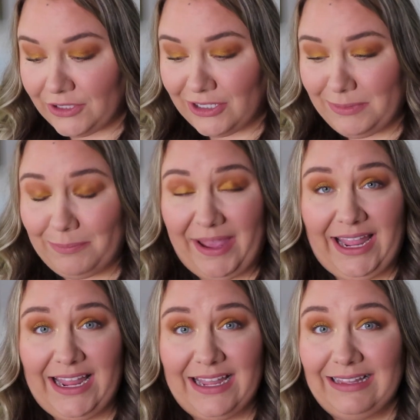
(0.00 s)
you'd be
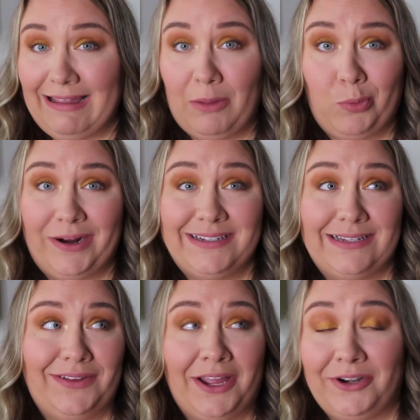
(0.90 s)
paying upwards
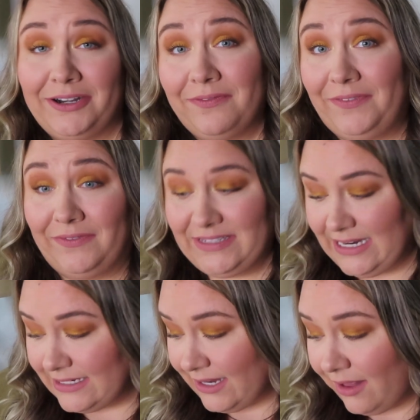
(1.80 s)
of
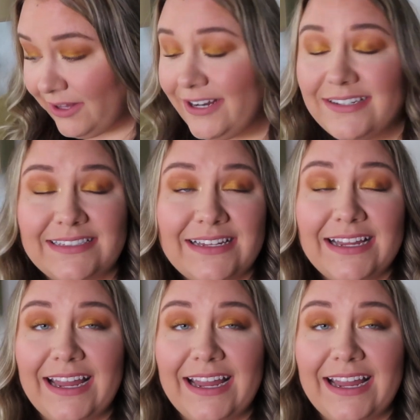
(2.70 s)
$115.